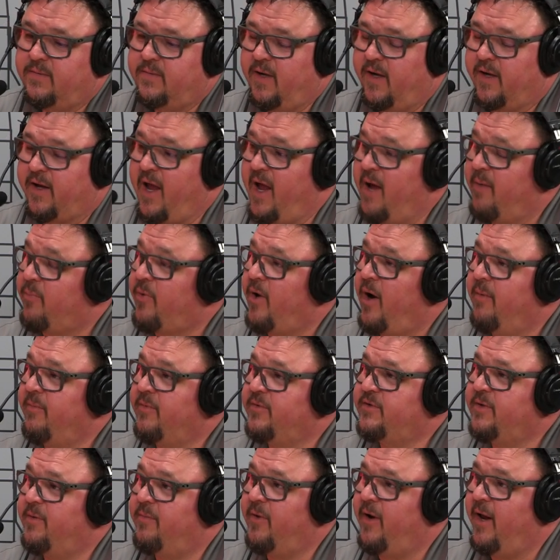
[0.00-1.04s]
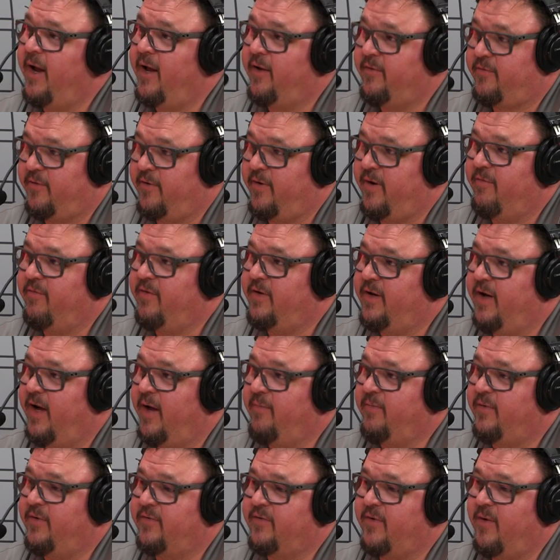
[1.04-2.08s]
I can't promise I'm going to answer it every time
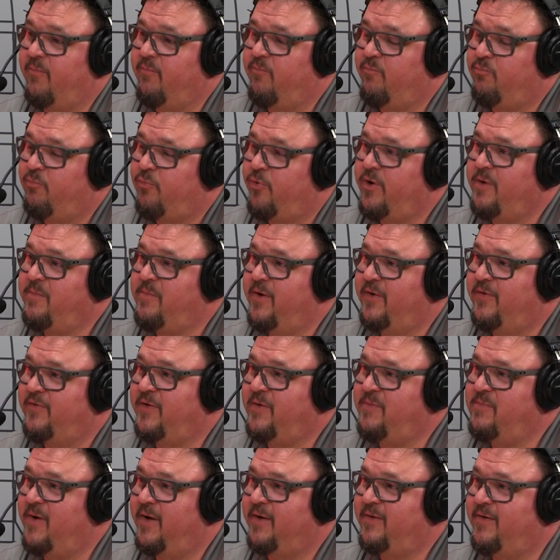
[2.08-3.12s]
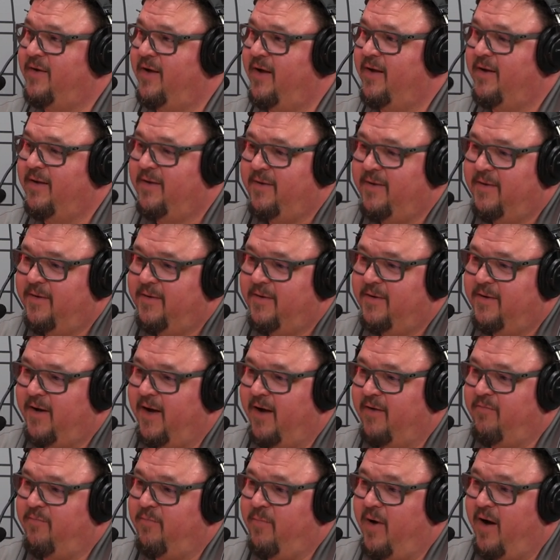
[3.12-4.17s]
because I'm pretty busy, but uh,
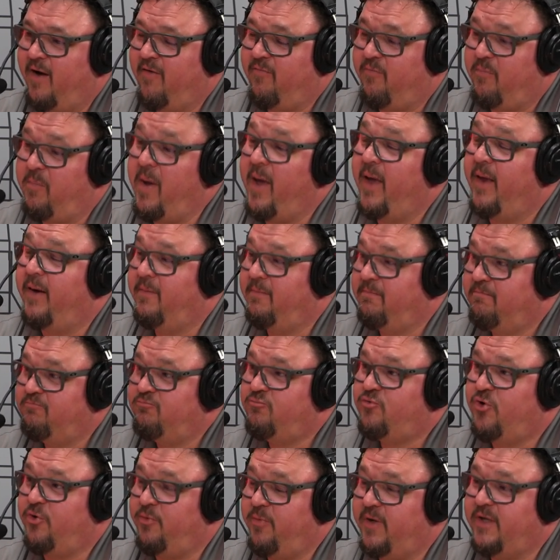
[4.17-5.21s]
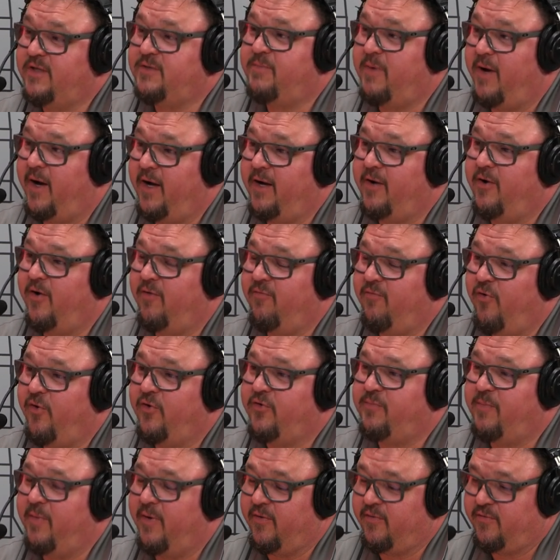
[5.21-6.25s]
I've I've been two weeks behind on
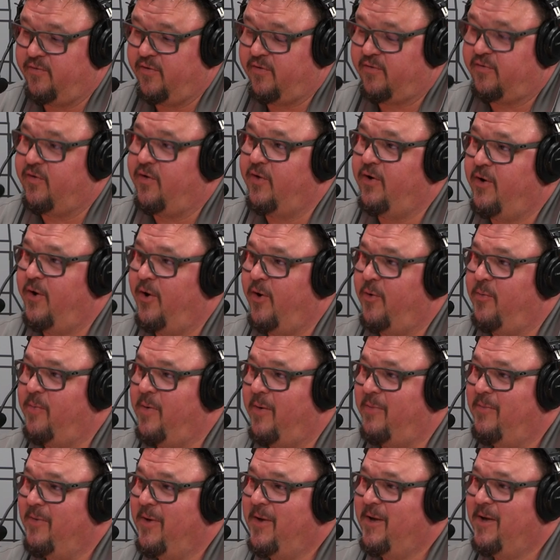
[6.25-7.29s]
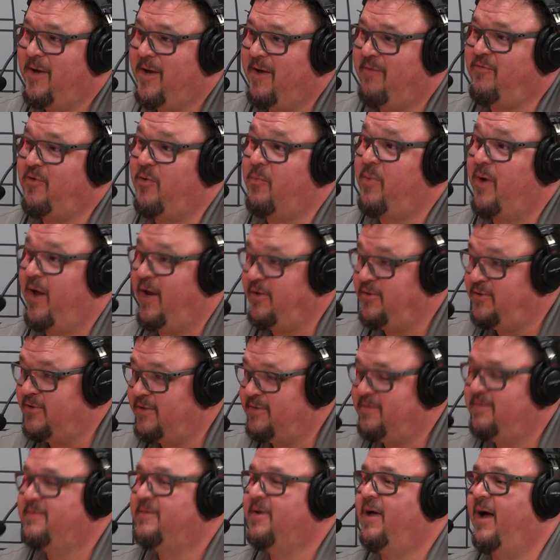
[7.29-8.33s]
voicemails, just so you know. But if you're yeah. patient,
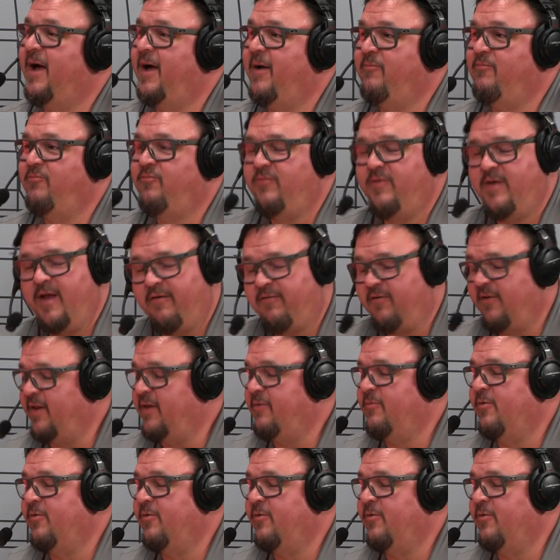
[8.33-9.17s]
I definitely